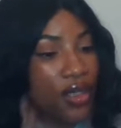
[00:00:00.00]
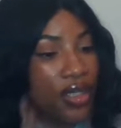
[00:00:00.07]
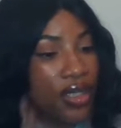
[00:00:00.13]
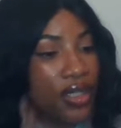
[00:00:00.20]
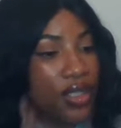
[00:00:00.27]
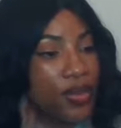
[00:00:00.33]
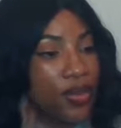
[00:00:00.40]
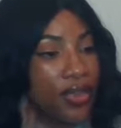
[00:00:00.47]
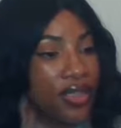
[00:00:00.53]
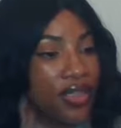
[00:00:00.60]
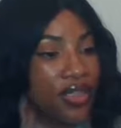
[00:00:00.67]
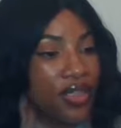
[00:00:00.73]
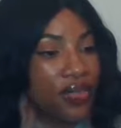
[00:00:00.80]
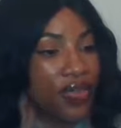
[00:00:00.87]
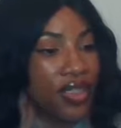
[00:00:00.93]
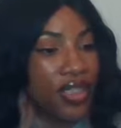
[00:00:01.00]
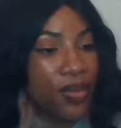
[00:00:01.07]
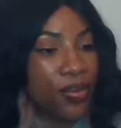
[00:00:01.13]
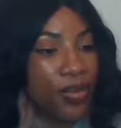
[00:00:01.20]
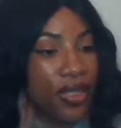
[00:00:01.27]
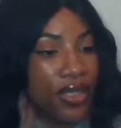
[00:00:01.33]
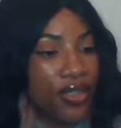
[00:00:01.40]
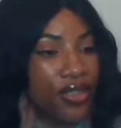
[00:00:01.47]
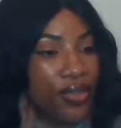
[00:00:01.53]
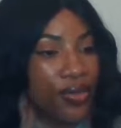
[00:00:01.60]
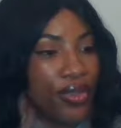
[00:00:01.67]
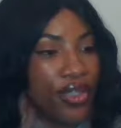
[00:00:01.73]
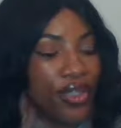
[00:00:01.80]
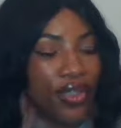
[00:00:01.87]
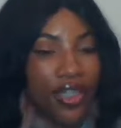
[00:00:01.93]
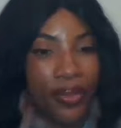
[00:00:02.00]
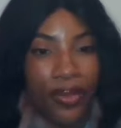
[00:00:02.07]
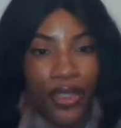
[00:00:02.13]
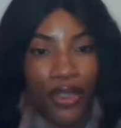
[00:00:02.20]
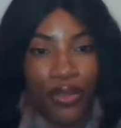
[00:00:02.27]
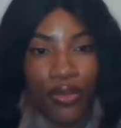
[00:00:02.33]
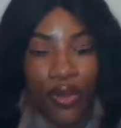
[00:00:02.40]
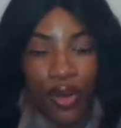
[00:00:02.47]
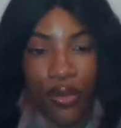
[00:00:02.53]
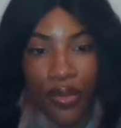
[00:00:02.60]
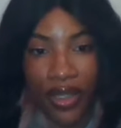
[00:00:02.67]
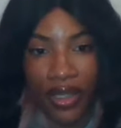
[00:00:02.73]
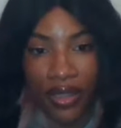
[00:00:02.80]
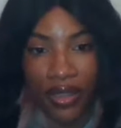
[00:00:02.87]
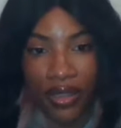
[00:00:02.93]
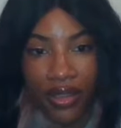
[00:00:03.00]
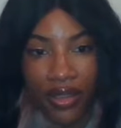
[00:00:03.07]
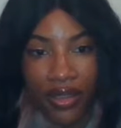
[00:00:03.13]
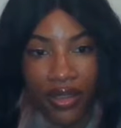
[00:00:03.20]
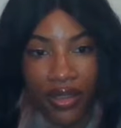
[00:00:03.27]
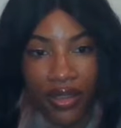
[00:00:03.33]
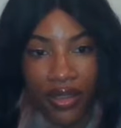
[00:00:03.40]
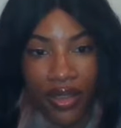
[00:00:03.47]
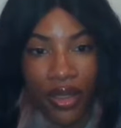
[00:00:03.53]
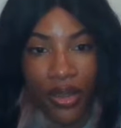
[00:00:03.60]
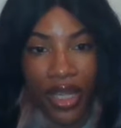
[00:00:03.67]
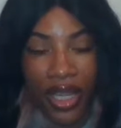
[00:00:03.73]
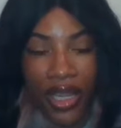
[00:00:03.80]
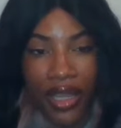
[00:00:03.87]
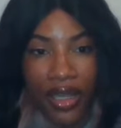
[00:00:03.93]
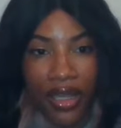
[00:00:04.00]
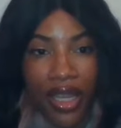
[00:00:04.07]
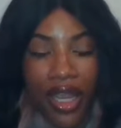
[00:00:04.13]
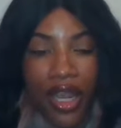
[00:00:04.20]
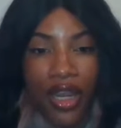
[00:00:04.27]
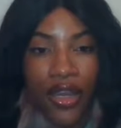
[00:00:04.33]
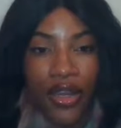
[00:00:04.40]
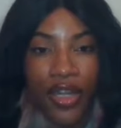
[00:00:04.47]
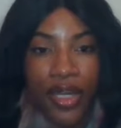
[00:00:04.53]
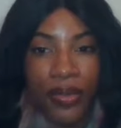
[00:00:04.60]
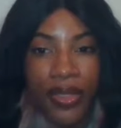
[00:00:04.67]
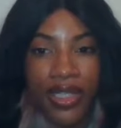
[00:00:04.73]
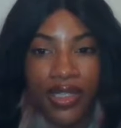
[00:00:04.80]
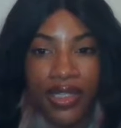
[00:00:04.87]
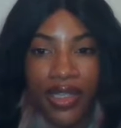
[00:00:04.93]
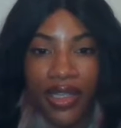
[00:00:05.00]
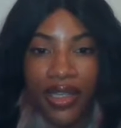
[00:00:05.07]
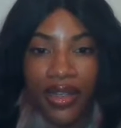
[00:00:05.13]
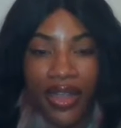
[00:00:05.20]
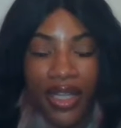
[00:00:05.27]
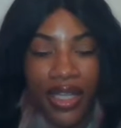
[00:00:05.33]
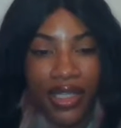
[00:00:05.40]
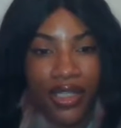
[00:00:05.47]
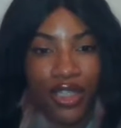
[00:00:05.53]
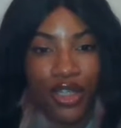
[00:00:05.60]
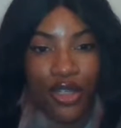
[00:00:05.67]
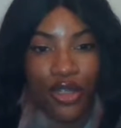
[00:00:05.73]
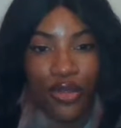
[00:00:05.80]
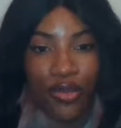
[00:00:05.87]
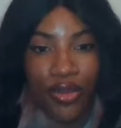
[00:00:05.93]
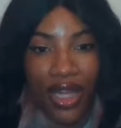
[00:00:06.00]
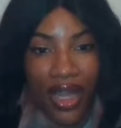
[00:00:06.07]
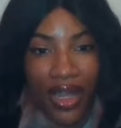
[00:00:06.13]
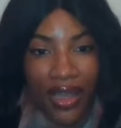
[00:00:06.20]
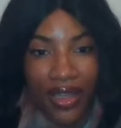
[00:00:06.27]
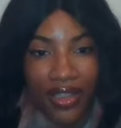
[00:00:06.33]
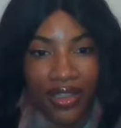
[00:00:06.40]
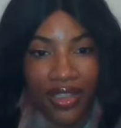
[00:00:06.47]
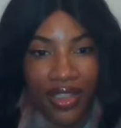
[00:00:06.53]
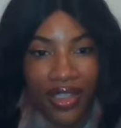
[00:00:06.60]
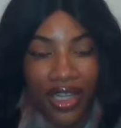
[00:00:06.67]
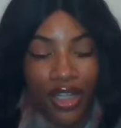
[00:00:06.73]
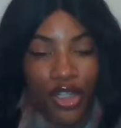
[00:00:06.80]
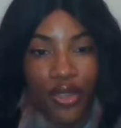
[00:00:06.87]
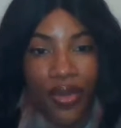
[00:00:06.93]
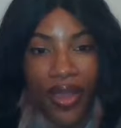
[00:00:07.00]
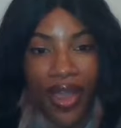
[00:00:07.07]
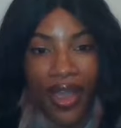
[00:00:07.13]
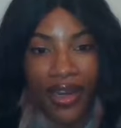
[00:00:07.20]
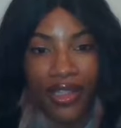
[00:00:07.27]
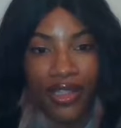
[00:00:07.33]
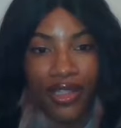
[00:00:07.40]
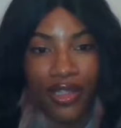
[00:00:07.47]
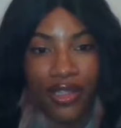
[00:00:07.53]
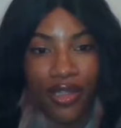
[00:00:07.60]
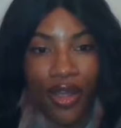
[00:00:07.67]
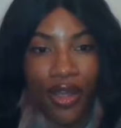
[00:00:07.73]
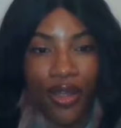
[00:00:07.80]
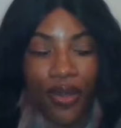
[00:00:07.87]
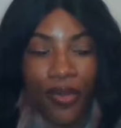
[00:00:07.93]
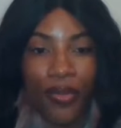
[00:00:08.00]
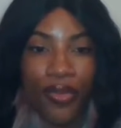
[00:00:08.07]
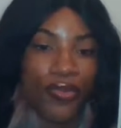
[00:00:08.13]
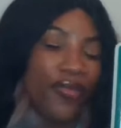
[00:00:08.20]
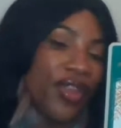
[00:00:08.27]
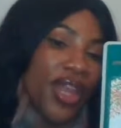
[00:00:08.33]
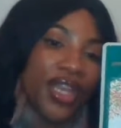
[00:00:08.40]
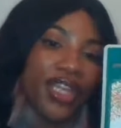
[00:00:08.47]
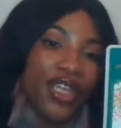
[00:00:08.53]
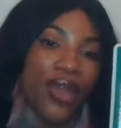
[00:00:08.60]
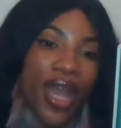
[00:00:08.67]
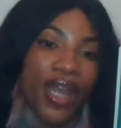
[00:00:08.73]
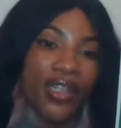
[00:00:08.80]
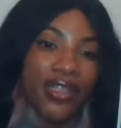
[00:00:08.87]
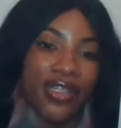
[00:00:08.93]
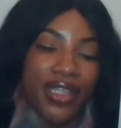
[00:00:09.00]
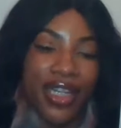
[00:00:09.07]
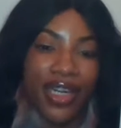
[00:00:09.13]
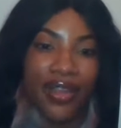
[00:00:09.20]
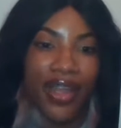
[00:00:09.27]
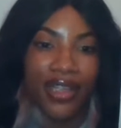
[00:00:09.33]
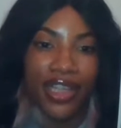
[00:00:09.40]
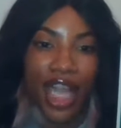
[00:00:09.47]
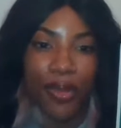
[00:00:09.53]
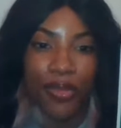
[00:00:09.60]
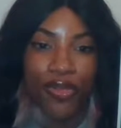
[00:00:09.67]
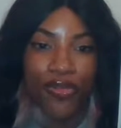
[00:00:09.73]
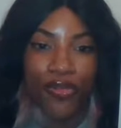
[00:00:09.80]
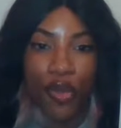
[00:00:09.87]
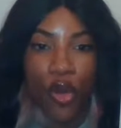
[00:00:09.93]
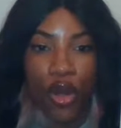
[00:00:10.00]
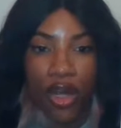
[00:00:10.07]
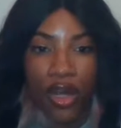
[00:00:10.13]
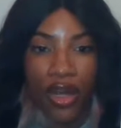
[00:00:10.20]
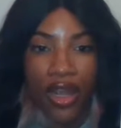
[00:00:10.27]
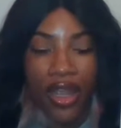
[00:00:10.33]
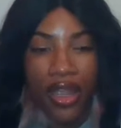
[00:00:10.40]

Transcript: It's pretty self explanatory. You're going to be growing. Okay, you're going to be seeing things in a new light that you hadn't like you hadn't seen it like that before.